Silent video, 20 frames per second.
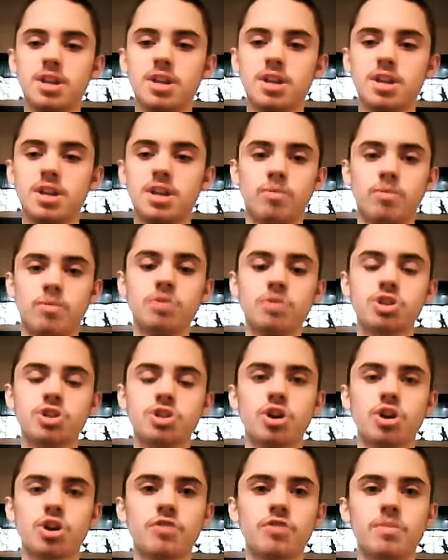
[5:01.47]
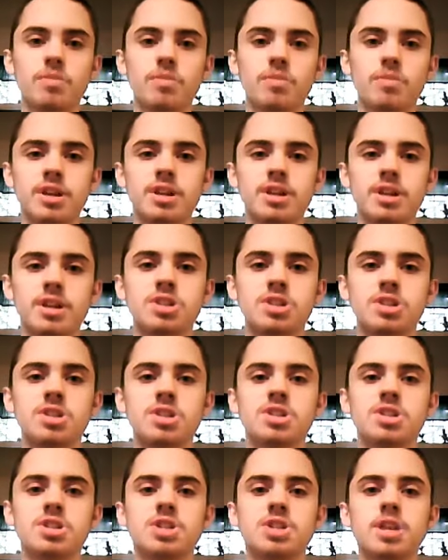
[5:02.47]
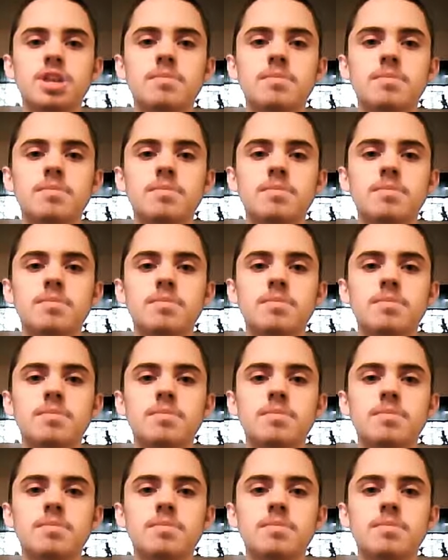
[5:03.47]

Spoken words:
what you just heard from me is the same